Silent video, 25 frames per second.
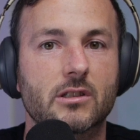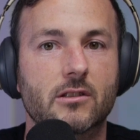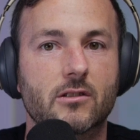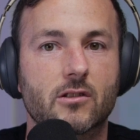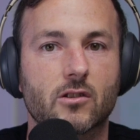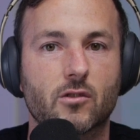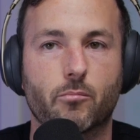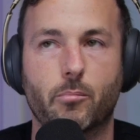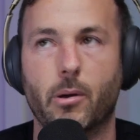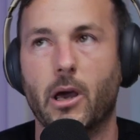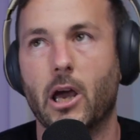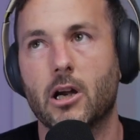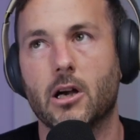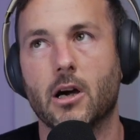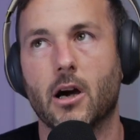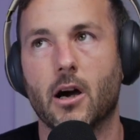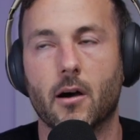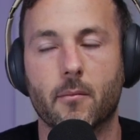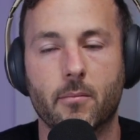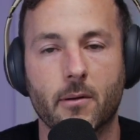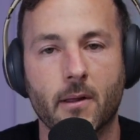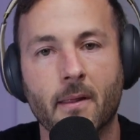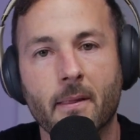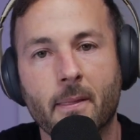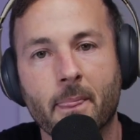just pick
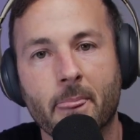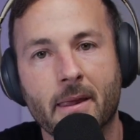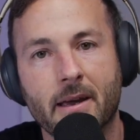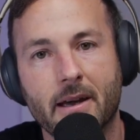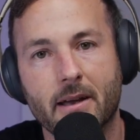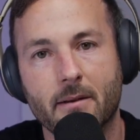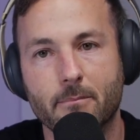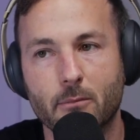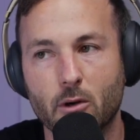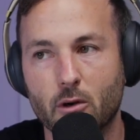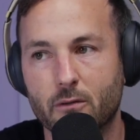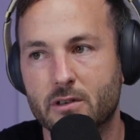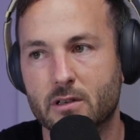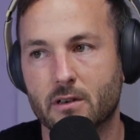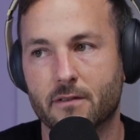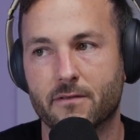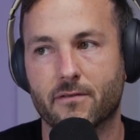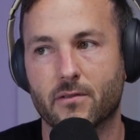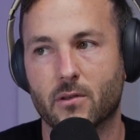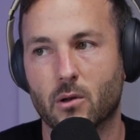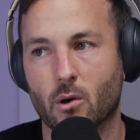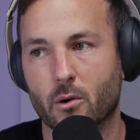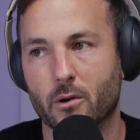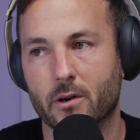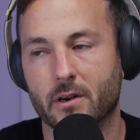up and move to
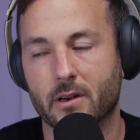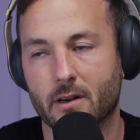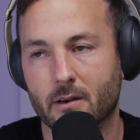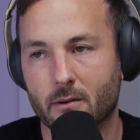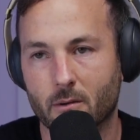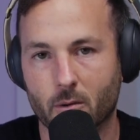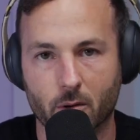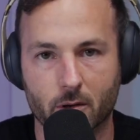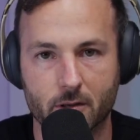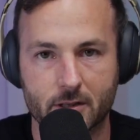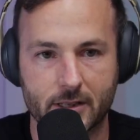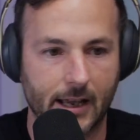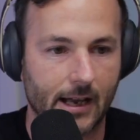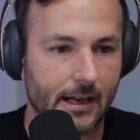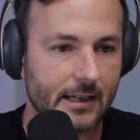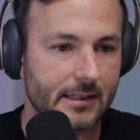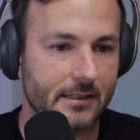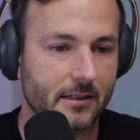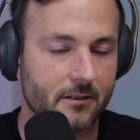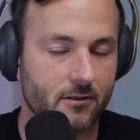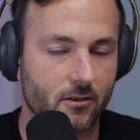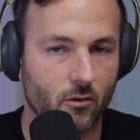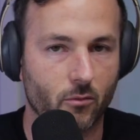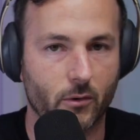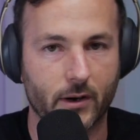Florida or
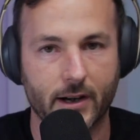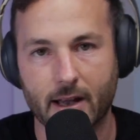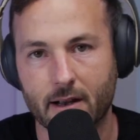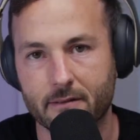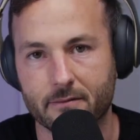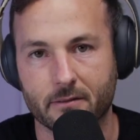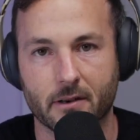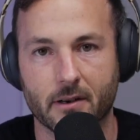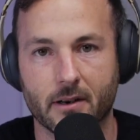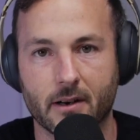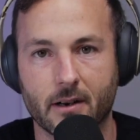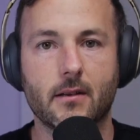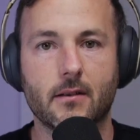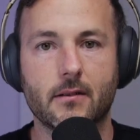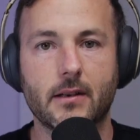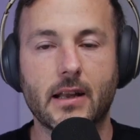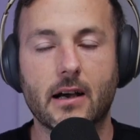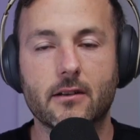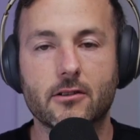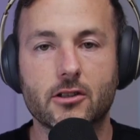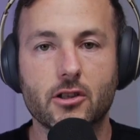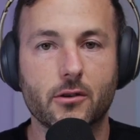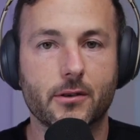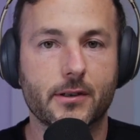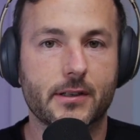Texas or whatever. Now,
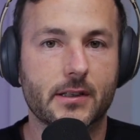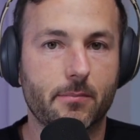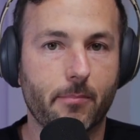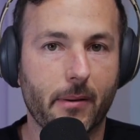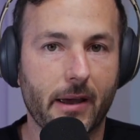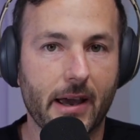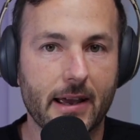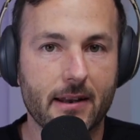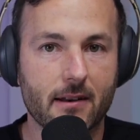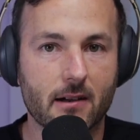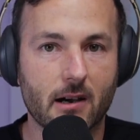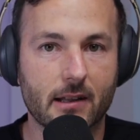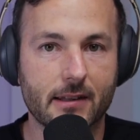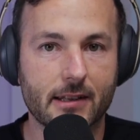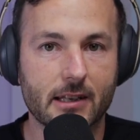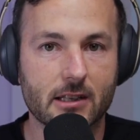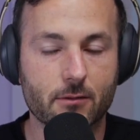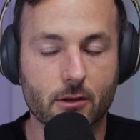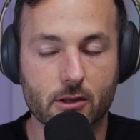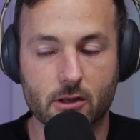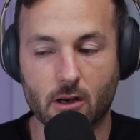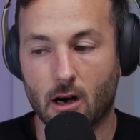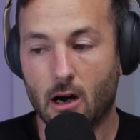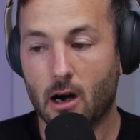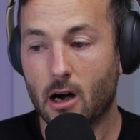to expand on this,
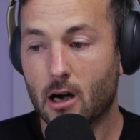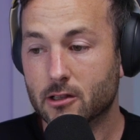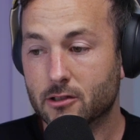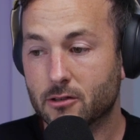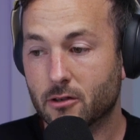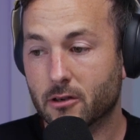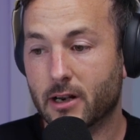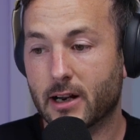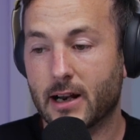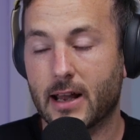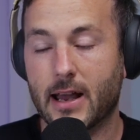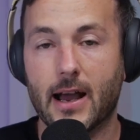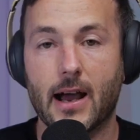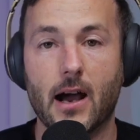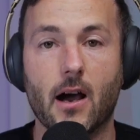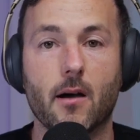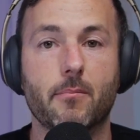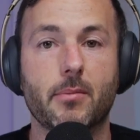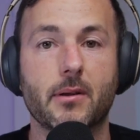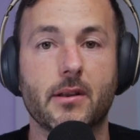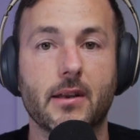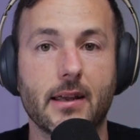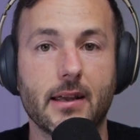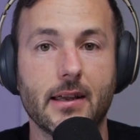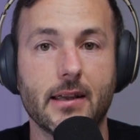what's also going to
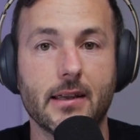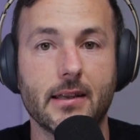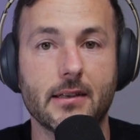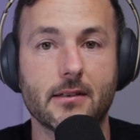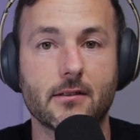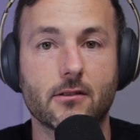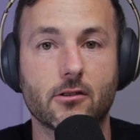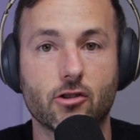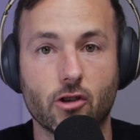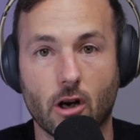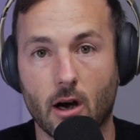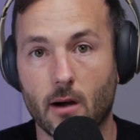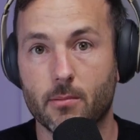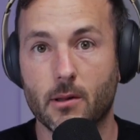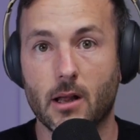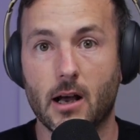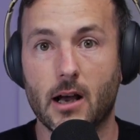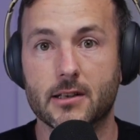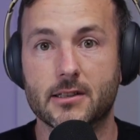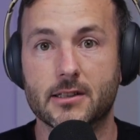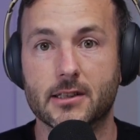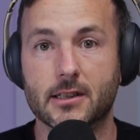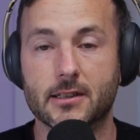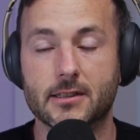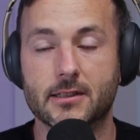happen is job
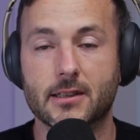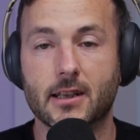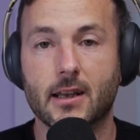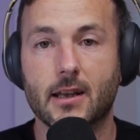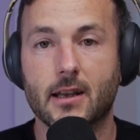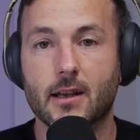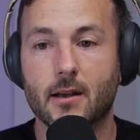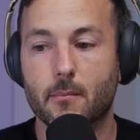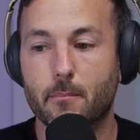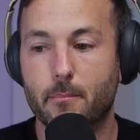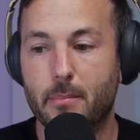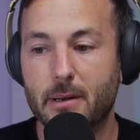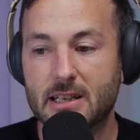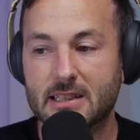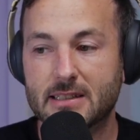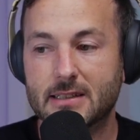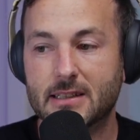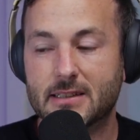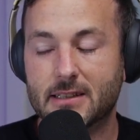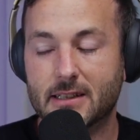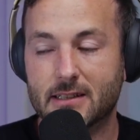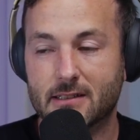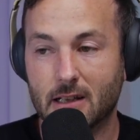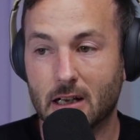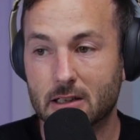losses.
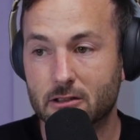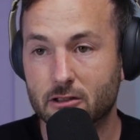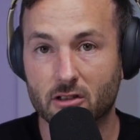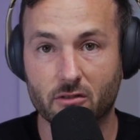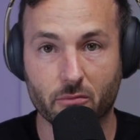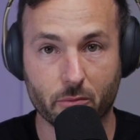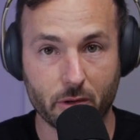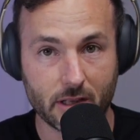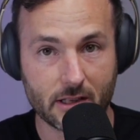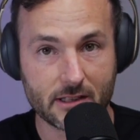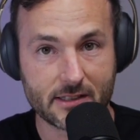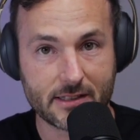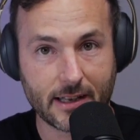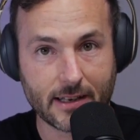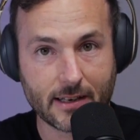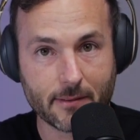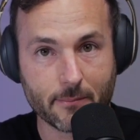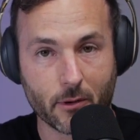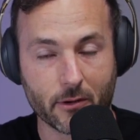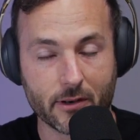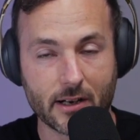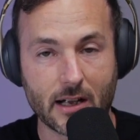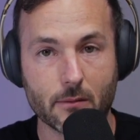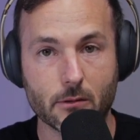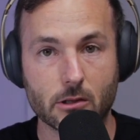Businesses, not just real estate
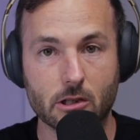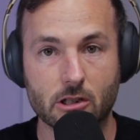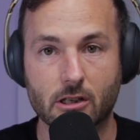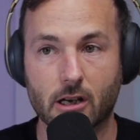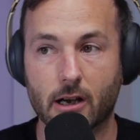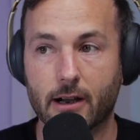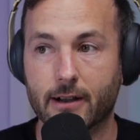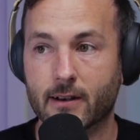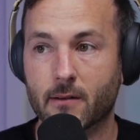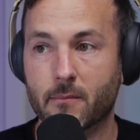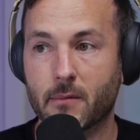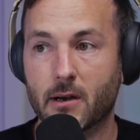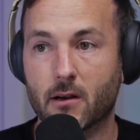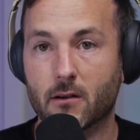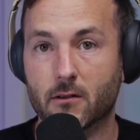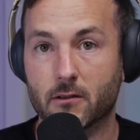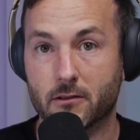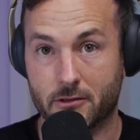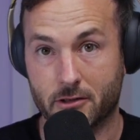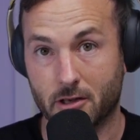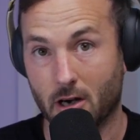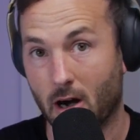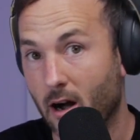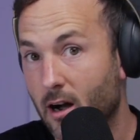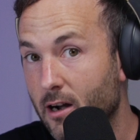anymore. Now we're just talking about
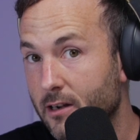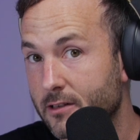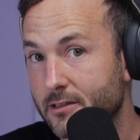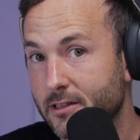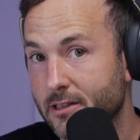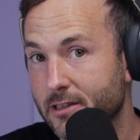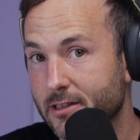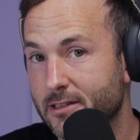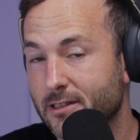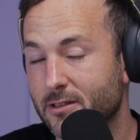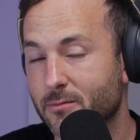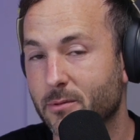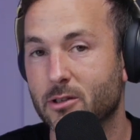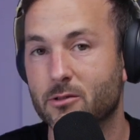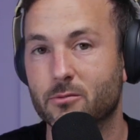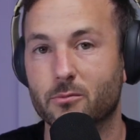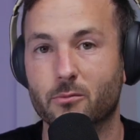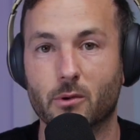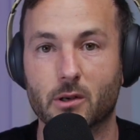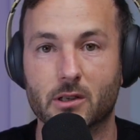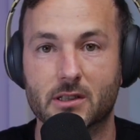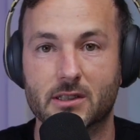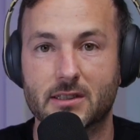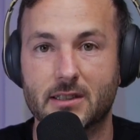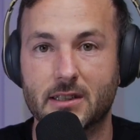doctors, which
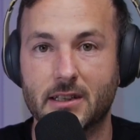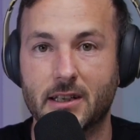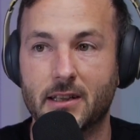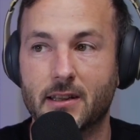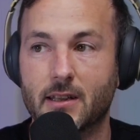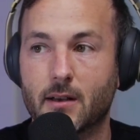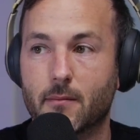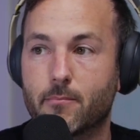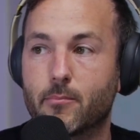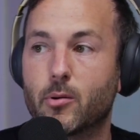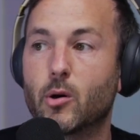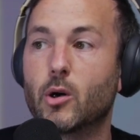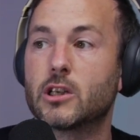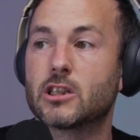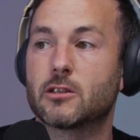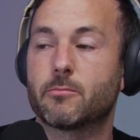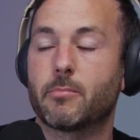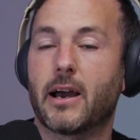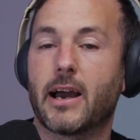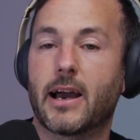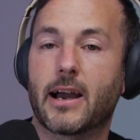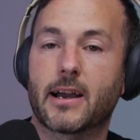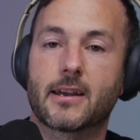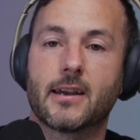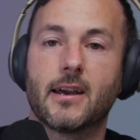we're seeing the
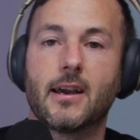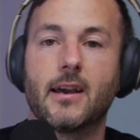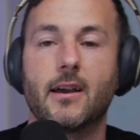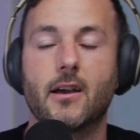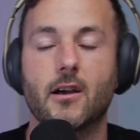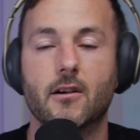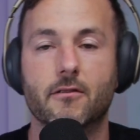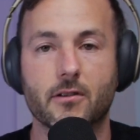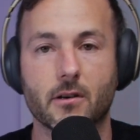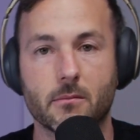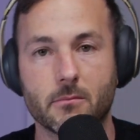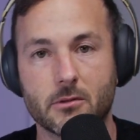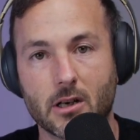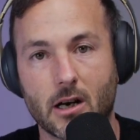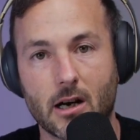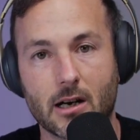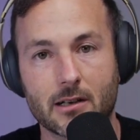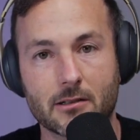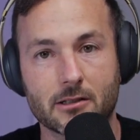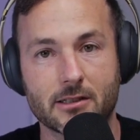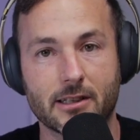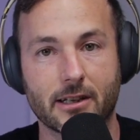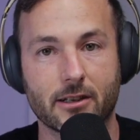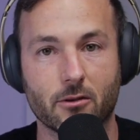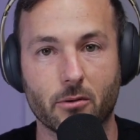pushback from
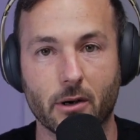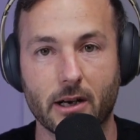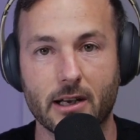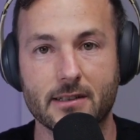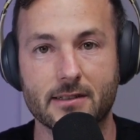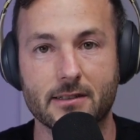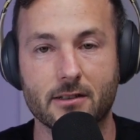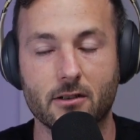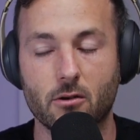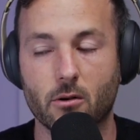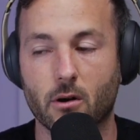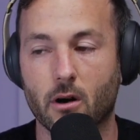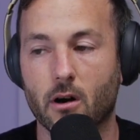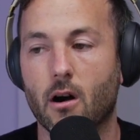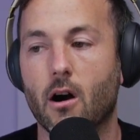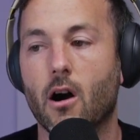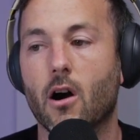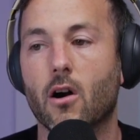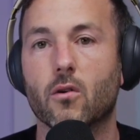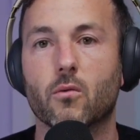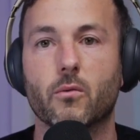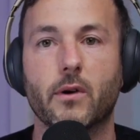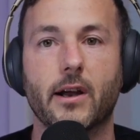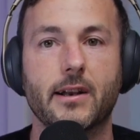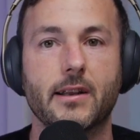doctors like crazy who are
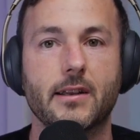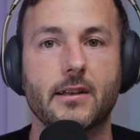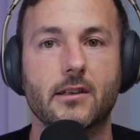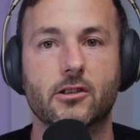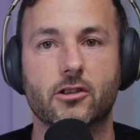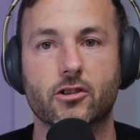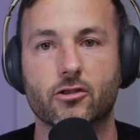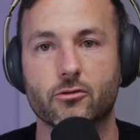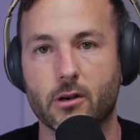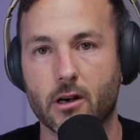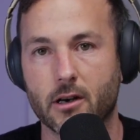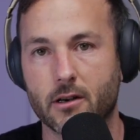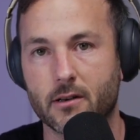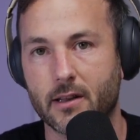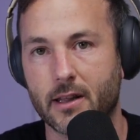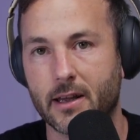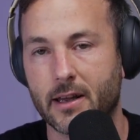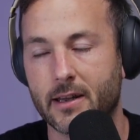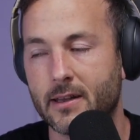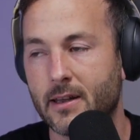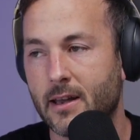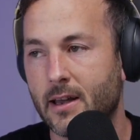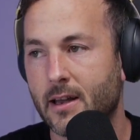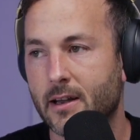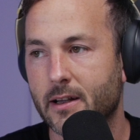already
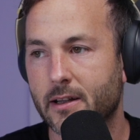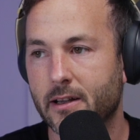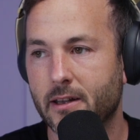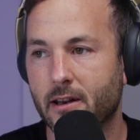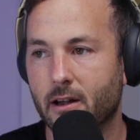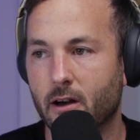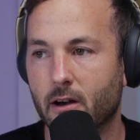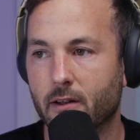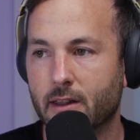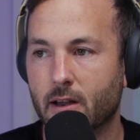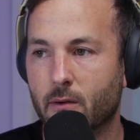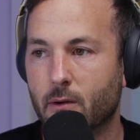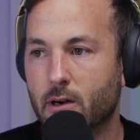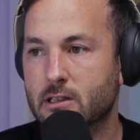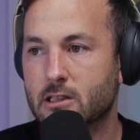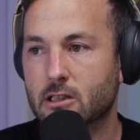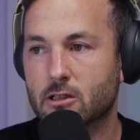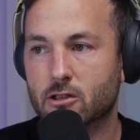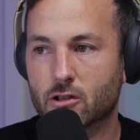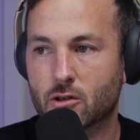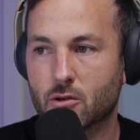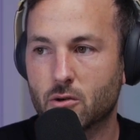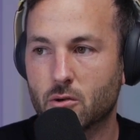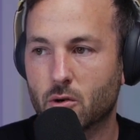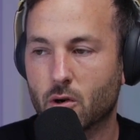struggling. They went to
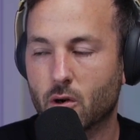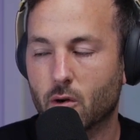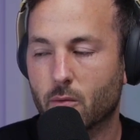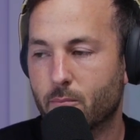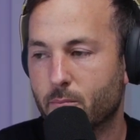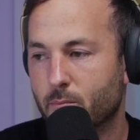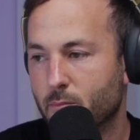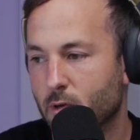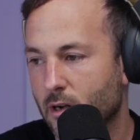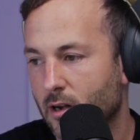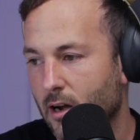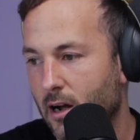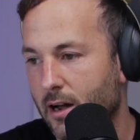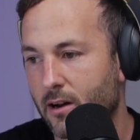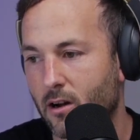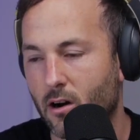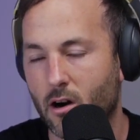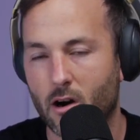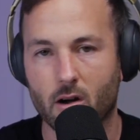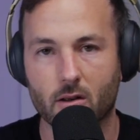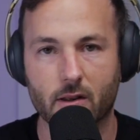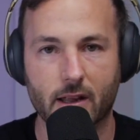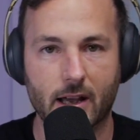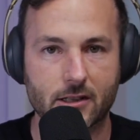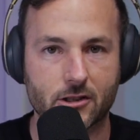school, got
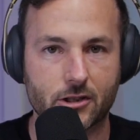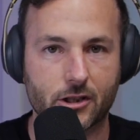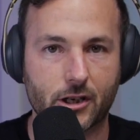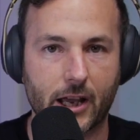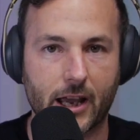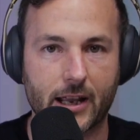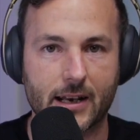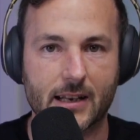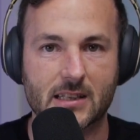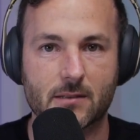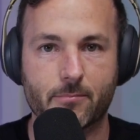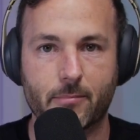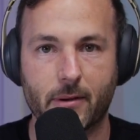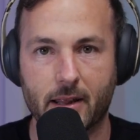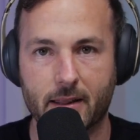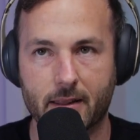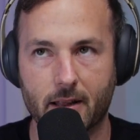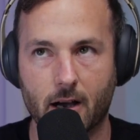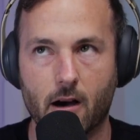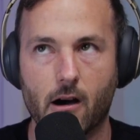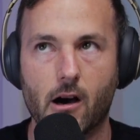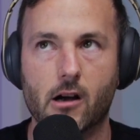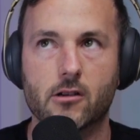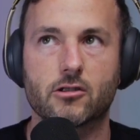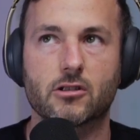all educated, spent
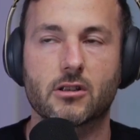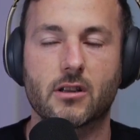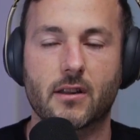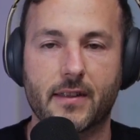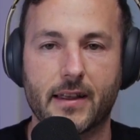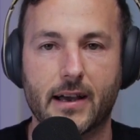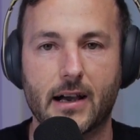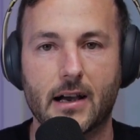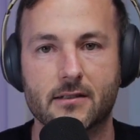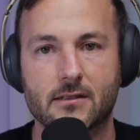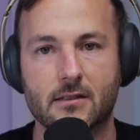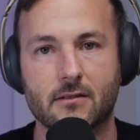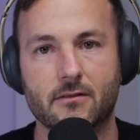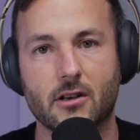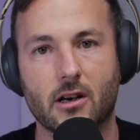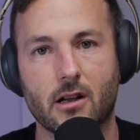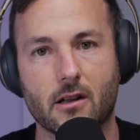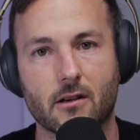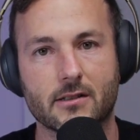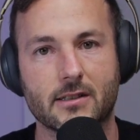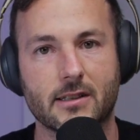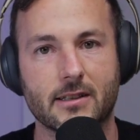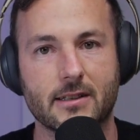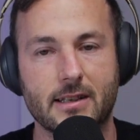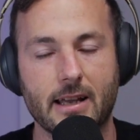hundreds of thousands of
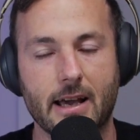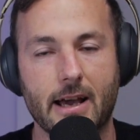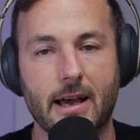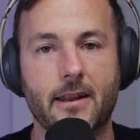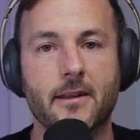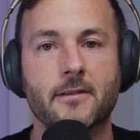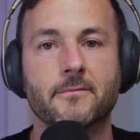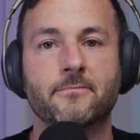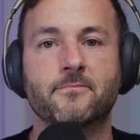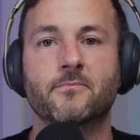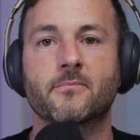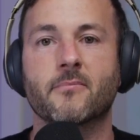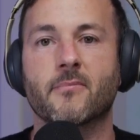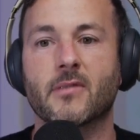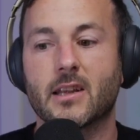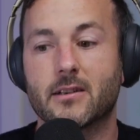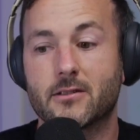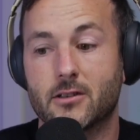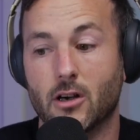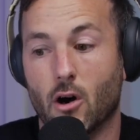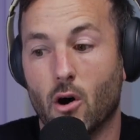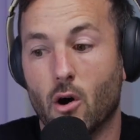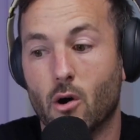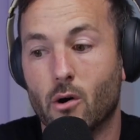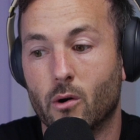dollars in debt
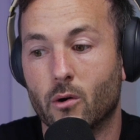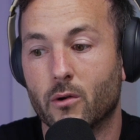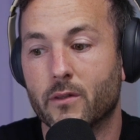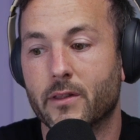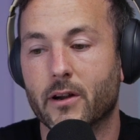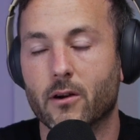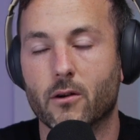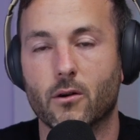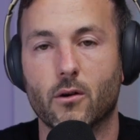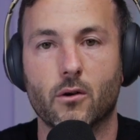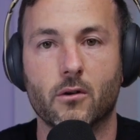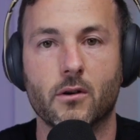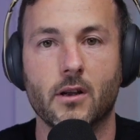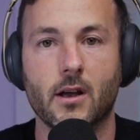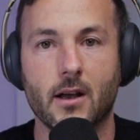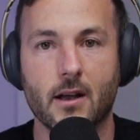to own their own,